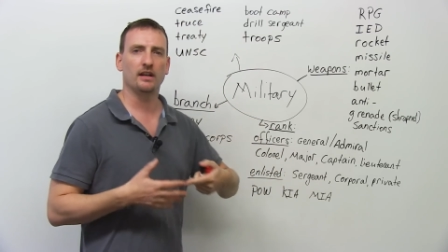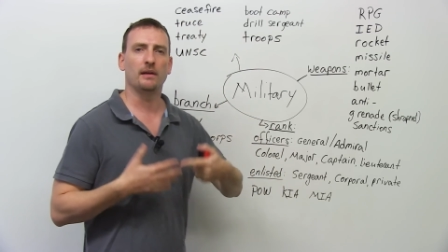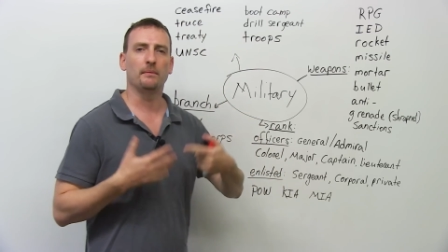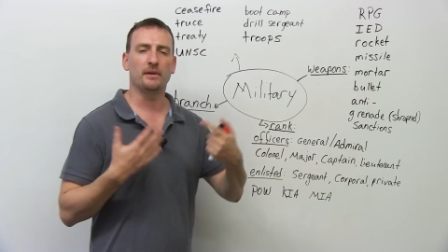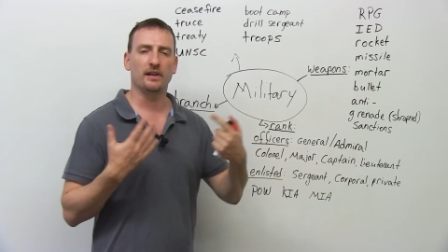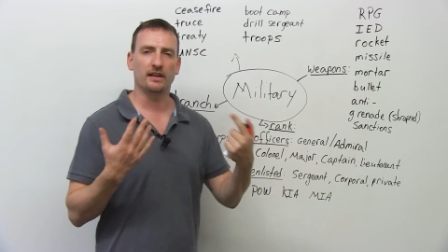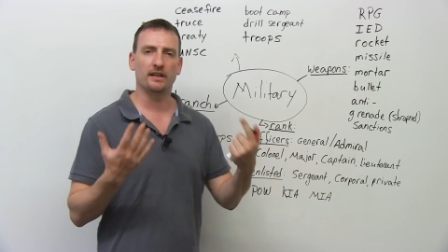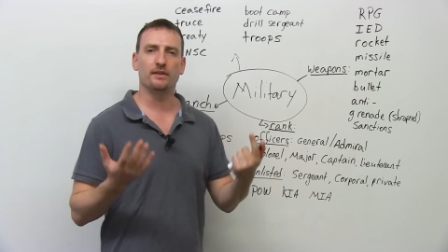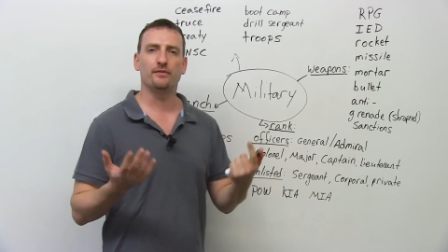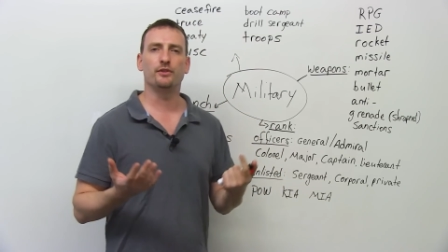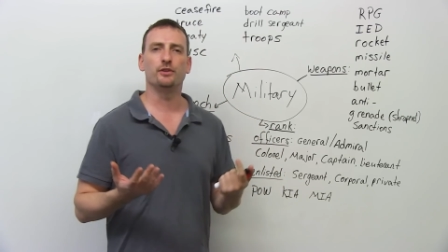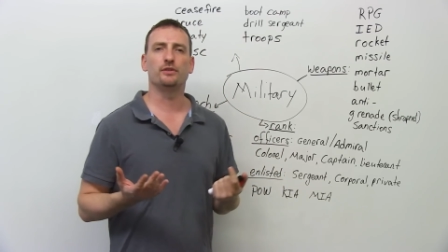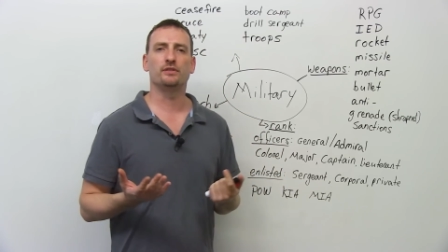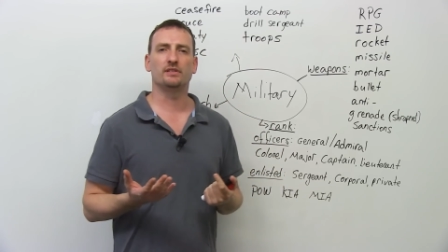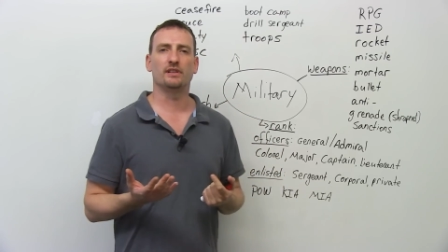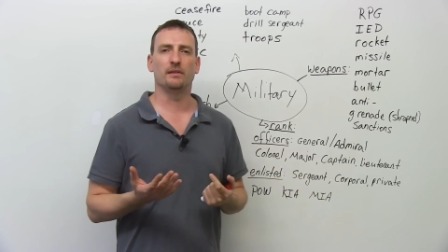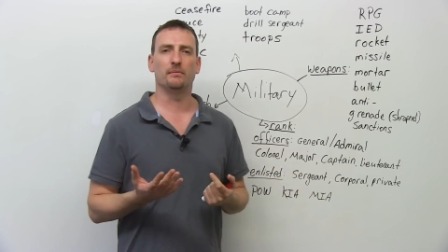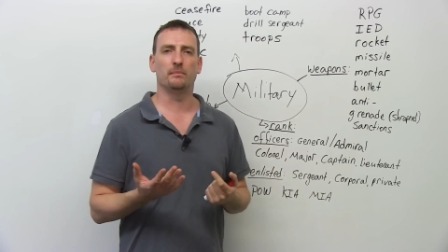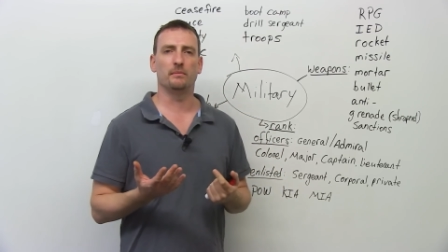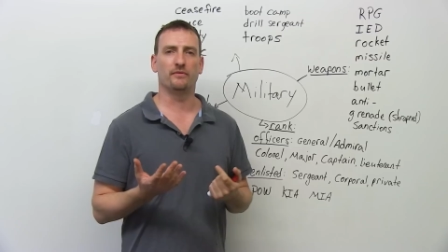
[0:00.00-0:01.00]
and I'm going to give you
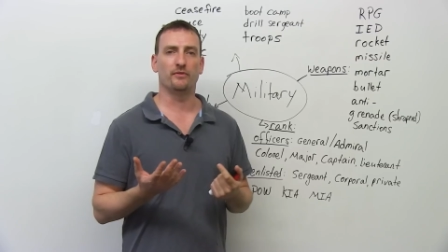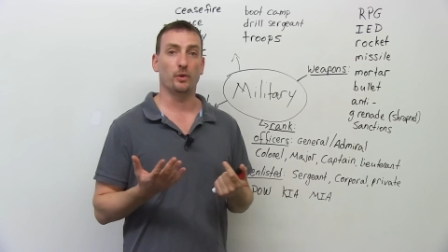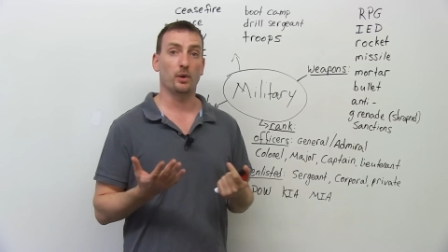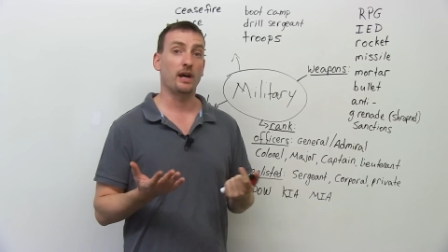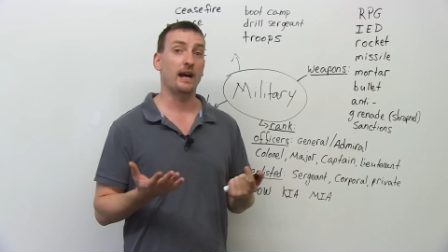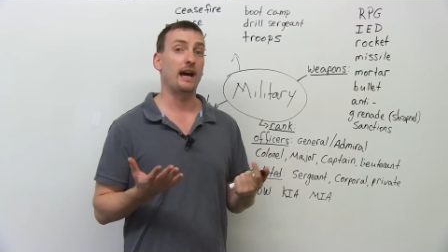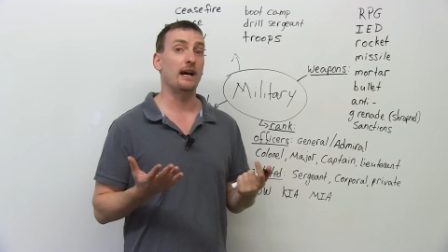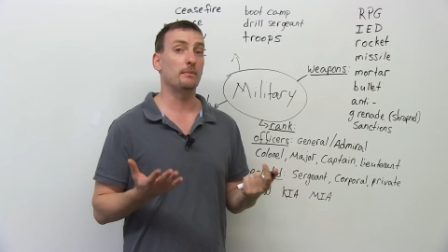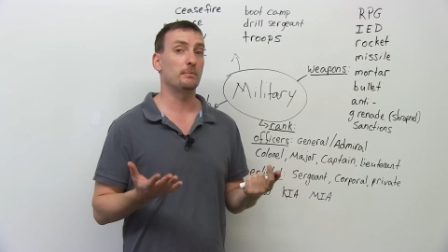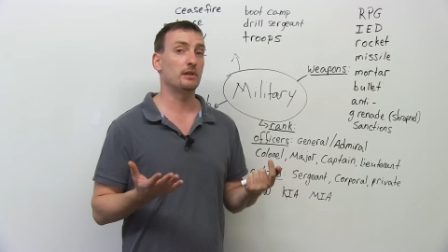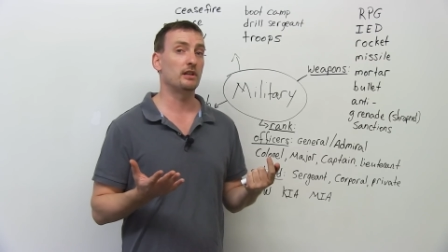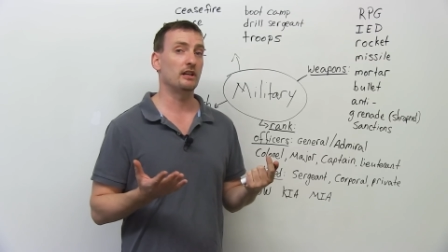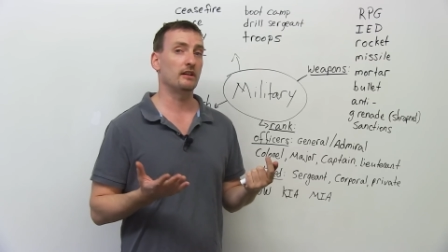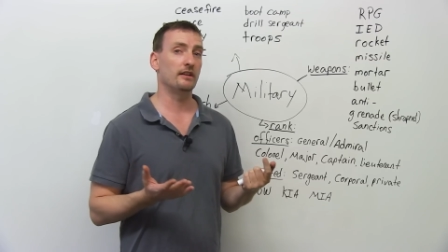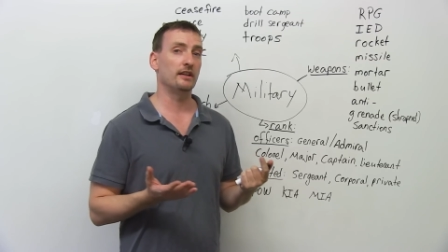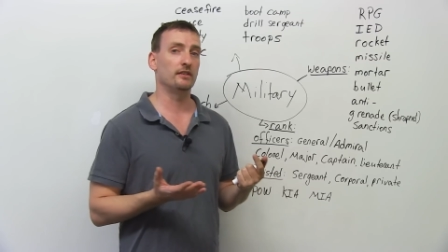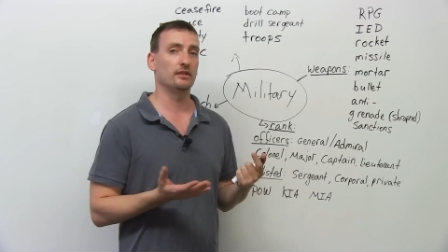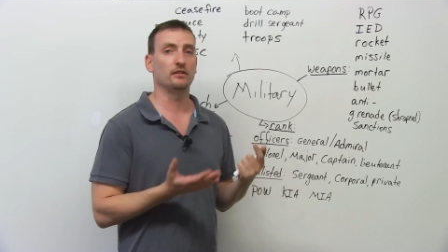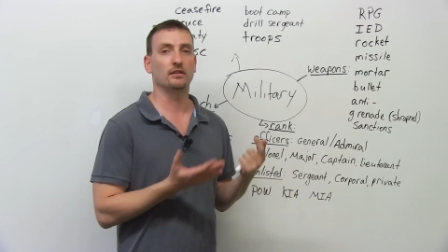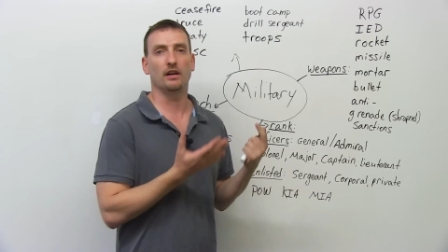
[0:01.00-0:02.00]
some
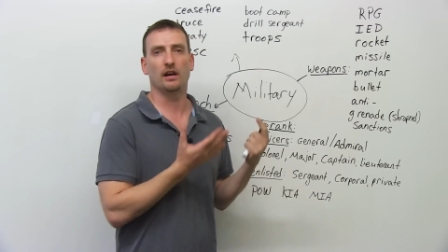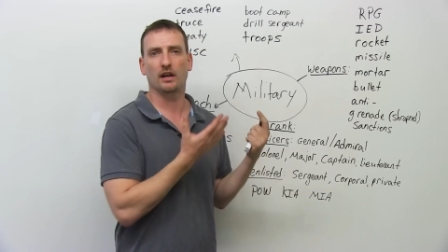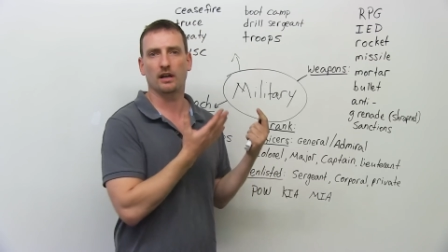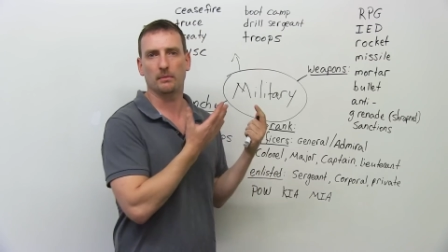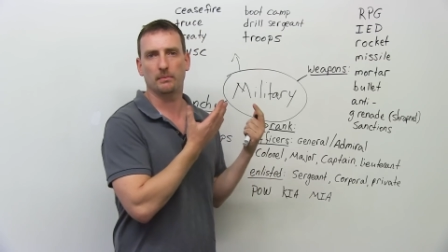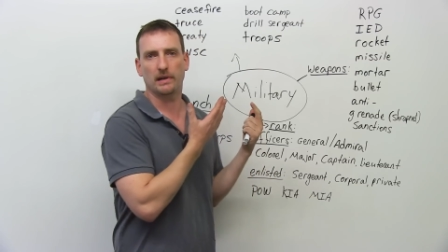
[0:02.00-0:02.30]
vocabulary to talk